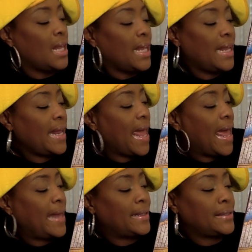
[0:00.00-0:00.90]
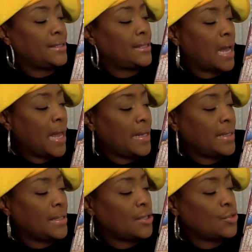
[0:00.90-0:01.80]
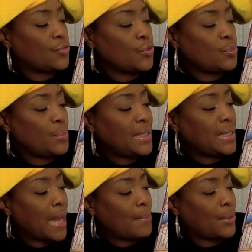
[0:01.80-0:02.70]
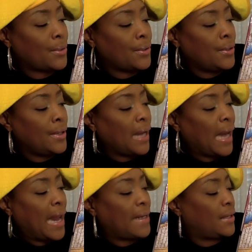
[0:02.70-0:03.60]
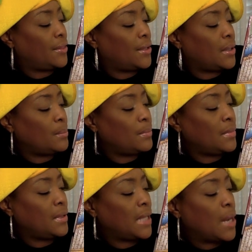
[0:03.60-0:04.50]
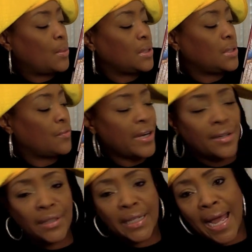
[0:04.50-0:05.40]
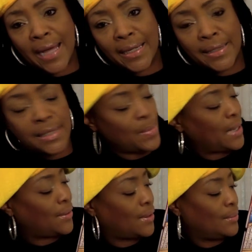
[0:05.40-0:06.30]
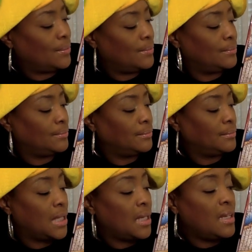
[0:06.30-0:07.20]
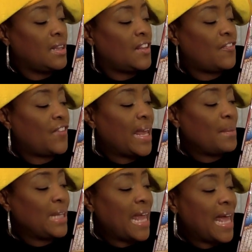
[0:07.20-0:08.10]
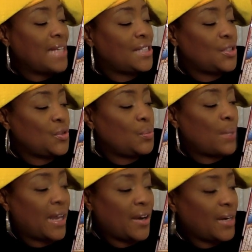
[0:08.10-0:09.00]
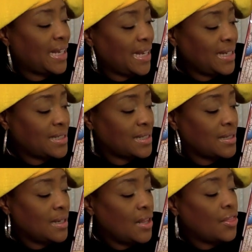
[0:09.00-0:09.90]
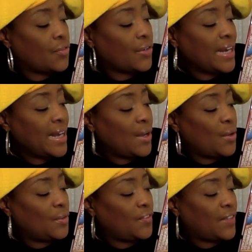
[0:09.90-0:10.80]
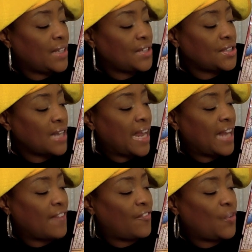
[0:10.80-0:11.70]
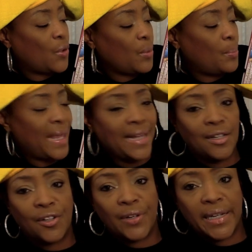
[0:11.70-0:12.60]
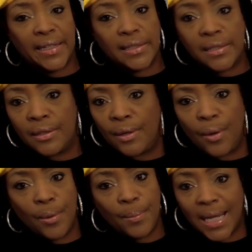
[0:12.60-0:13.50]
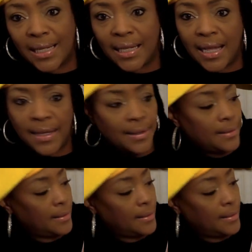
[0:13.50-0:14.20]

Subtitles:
He had a giant, droopy diaper and a thumb that was rarely out of his mouth. The family had two parakeets, three goldfish, and four pet crickets. Oh my God.